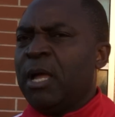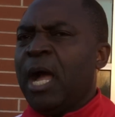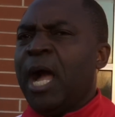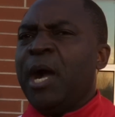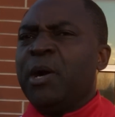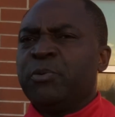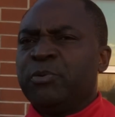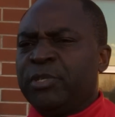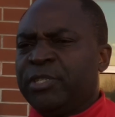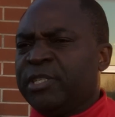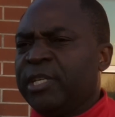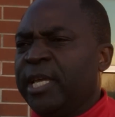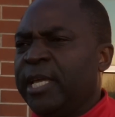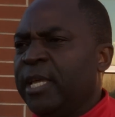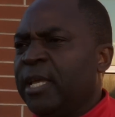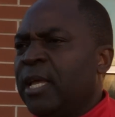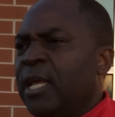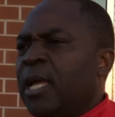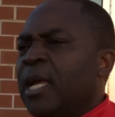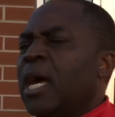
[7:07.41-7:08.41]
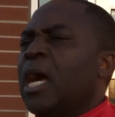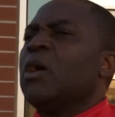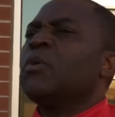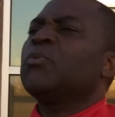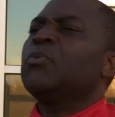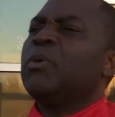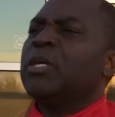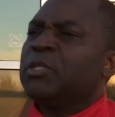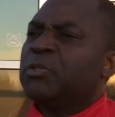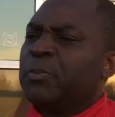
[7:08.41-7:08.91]
I would say I
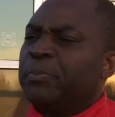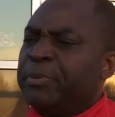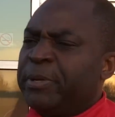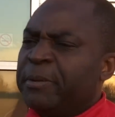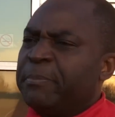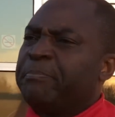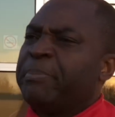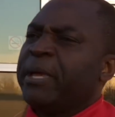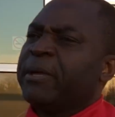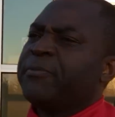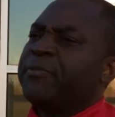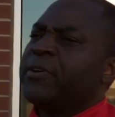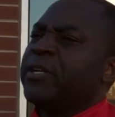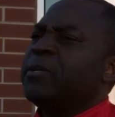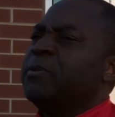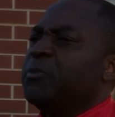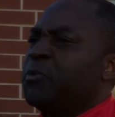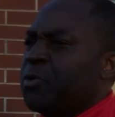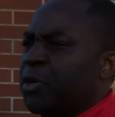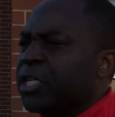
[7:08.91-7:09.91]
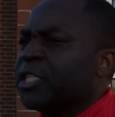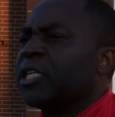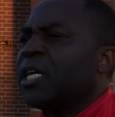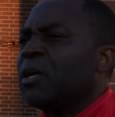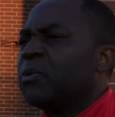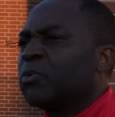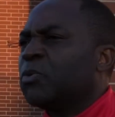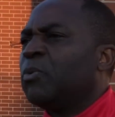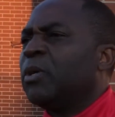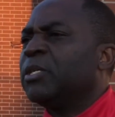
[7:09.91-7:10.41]
would want to bring back Freddie Mkwesha. I
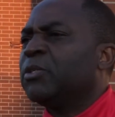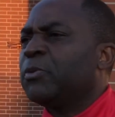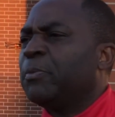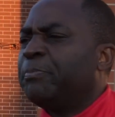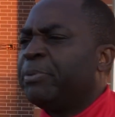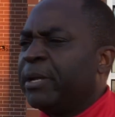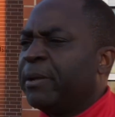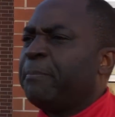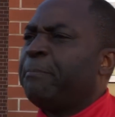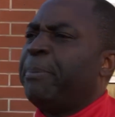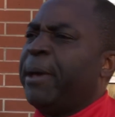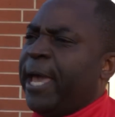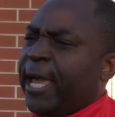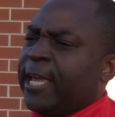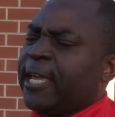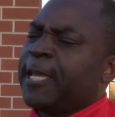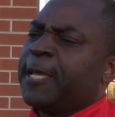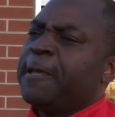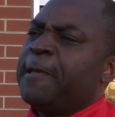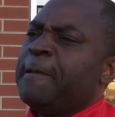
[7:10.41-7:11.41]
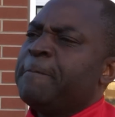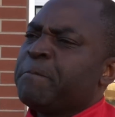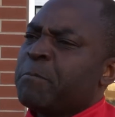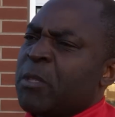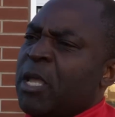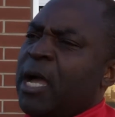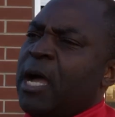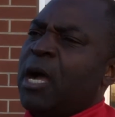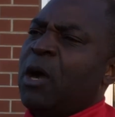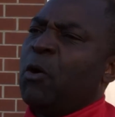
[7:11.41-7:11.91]
would want to bring back
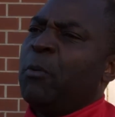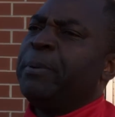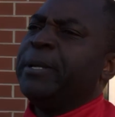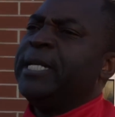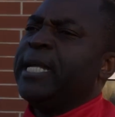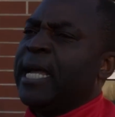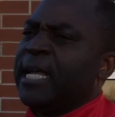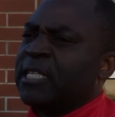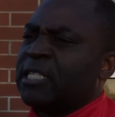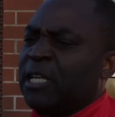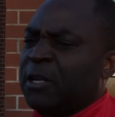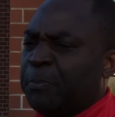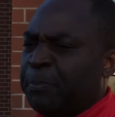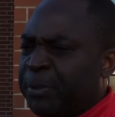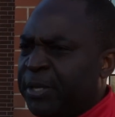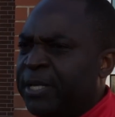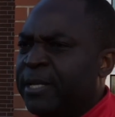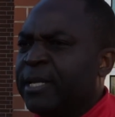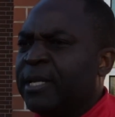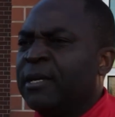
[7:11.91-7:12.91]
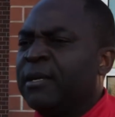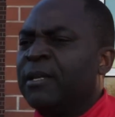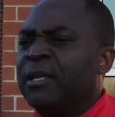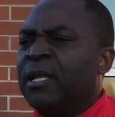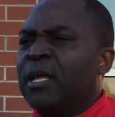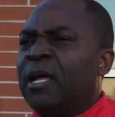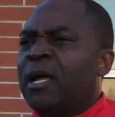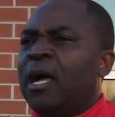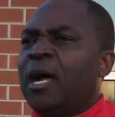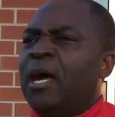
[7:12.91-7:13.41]
Obadiah Sarpinda.
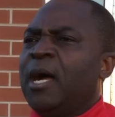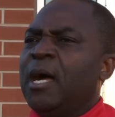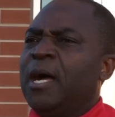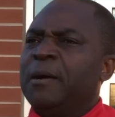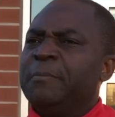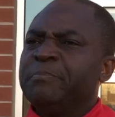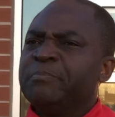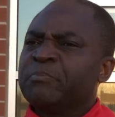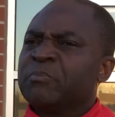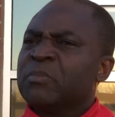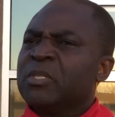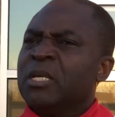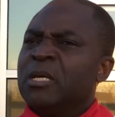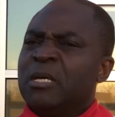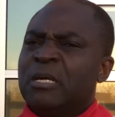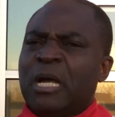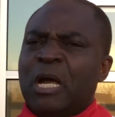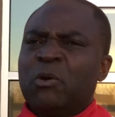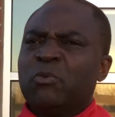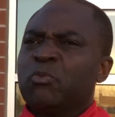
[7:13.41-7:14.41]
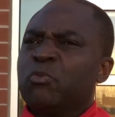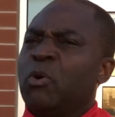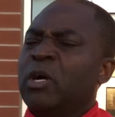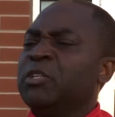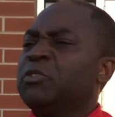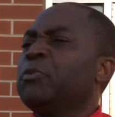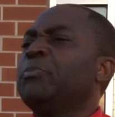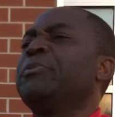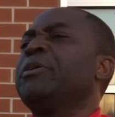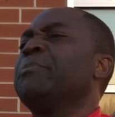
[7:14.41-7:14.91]
I would
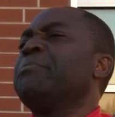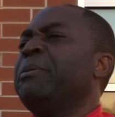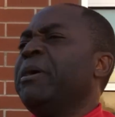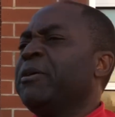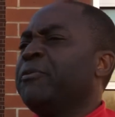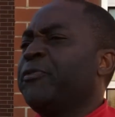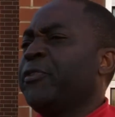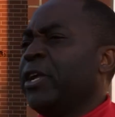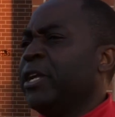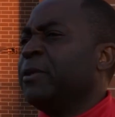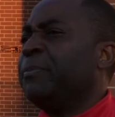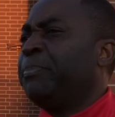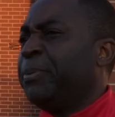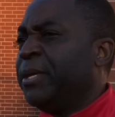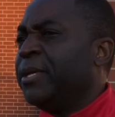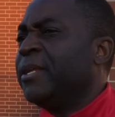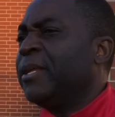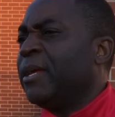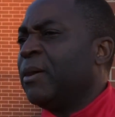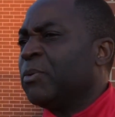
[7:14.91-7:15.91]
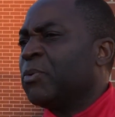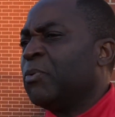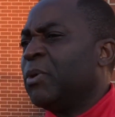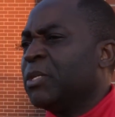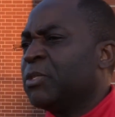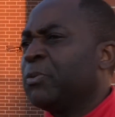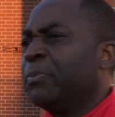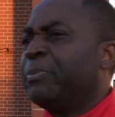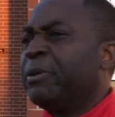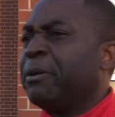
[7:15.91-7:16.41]
want to bring back Friday Piri. I would
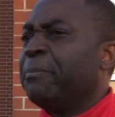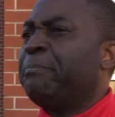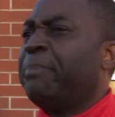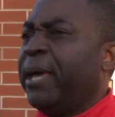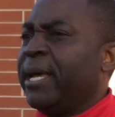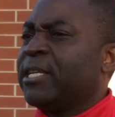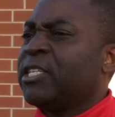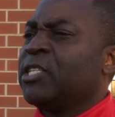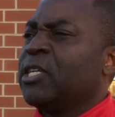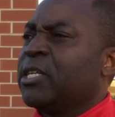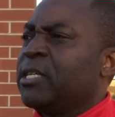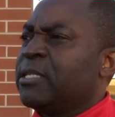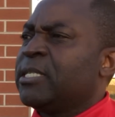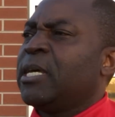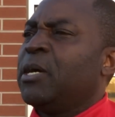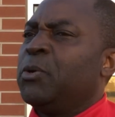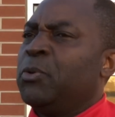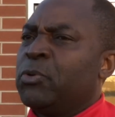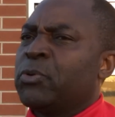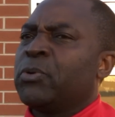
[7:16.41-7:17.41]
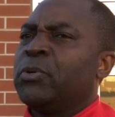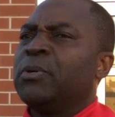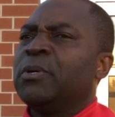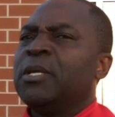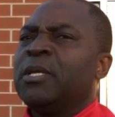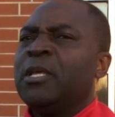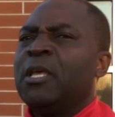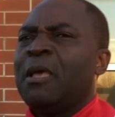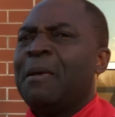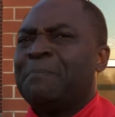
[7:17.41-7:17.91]
want to bring back Sheki Tauro,
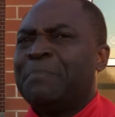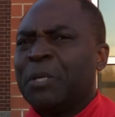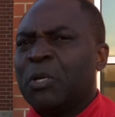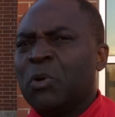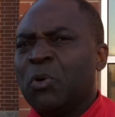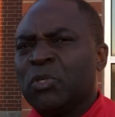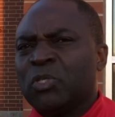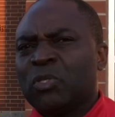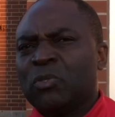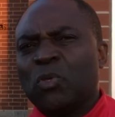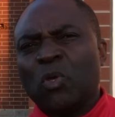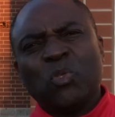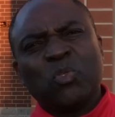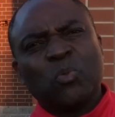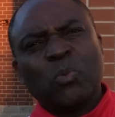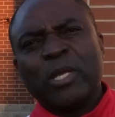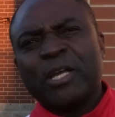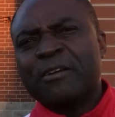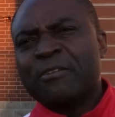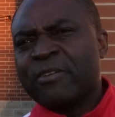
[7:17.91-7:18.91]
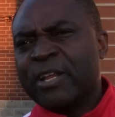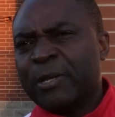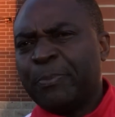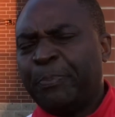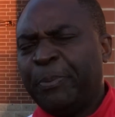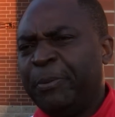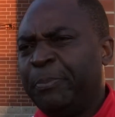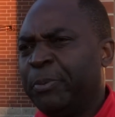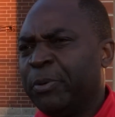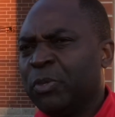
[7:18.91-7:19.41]
because those were great
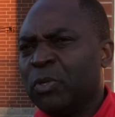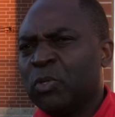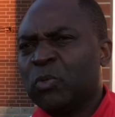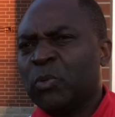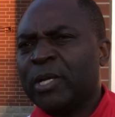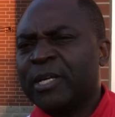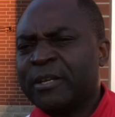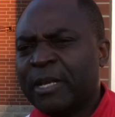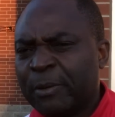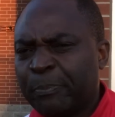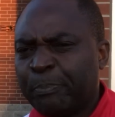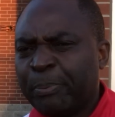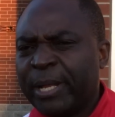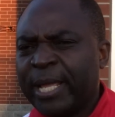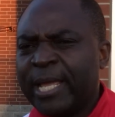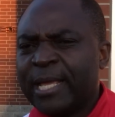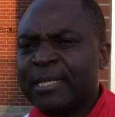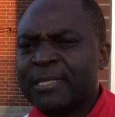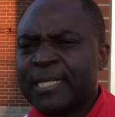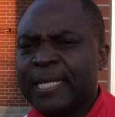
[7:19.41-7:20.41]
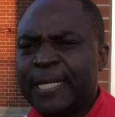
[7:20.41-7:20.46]
people. Those were great players.